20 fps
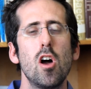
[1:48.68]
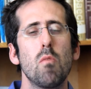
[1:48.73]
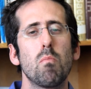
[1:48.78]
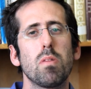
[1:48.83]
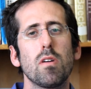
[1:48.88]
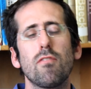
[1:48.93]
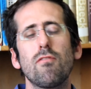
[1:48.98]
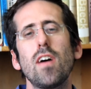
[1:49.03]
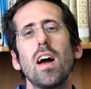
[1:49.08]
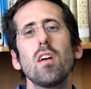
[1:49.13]

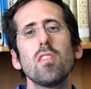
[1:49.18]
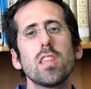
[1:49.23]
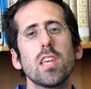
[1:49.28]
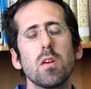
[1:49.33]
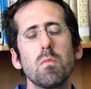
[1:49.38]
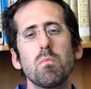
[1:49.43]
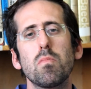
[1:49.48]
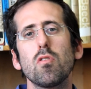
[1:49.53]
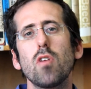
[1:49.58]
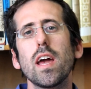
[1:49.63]
profoundly
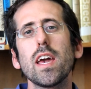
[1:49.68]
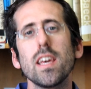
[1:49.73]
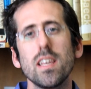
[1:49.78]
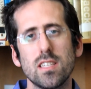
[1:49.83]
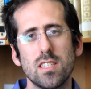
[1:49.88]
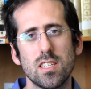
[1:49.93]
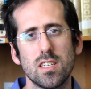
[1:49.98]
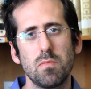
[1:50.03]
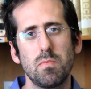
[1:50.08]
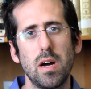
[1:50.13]

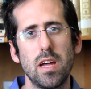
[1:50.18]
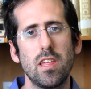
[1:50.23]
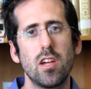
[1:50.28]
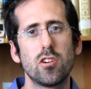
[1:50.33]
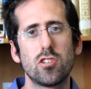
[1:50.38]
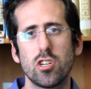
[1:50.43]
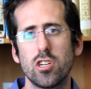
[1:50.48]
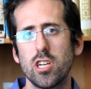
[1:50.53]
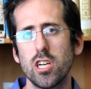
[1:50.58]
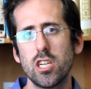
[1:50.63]
embraced by their
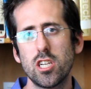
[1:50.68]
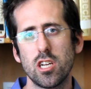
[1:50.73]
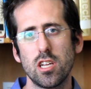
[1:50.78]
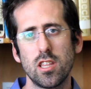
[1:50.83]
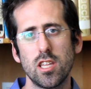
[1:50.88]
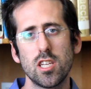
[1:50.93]
tradition.